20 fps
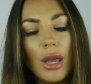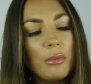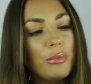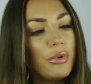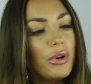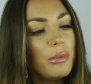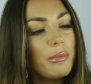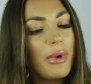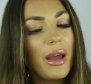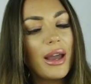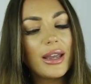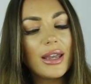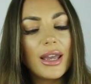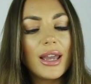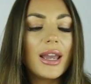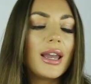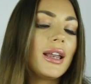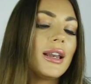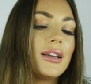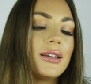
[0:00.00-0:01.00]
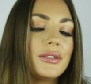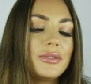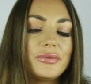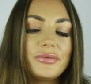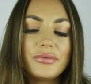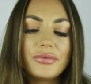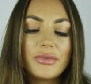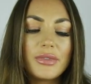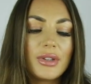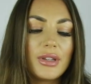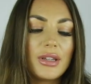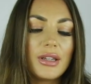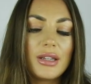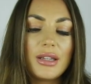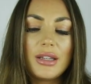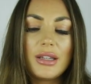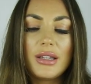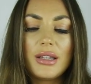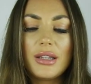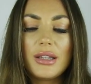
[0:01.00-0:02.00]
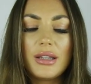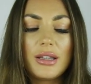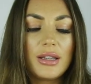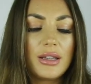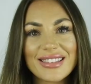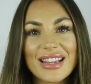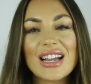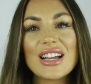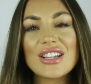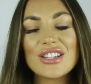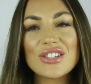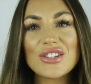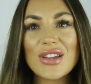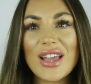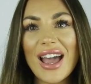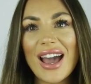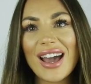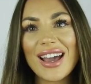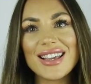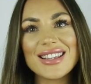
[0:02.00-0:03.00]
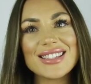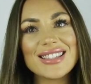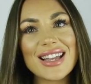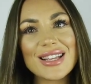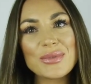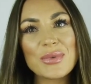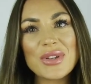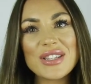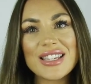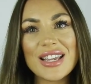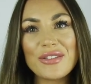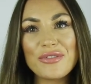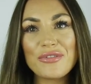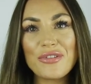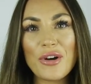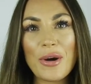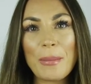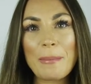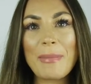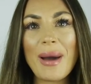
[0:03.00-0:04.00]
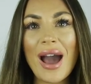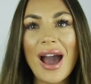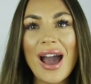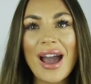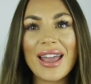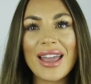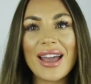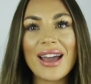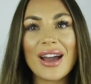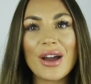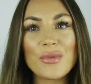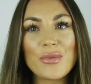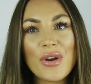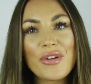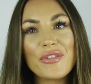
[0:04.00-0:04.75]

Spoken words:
I put it back in. So guys, that was it for my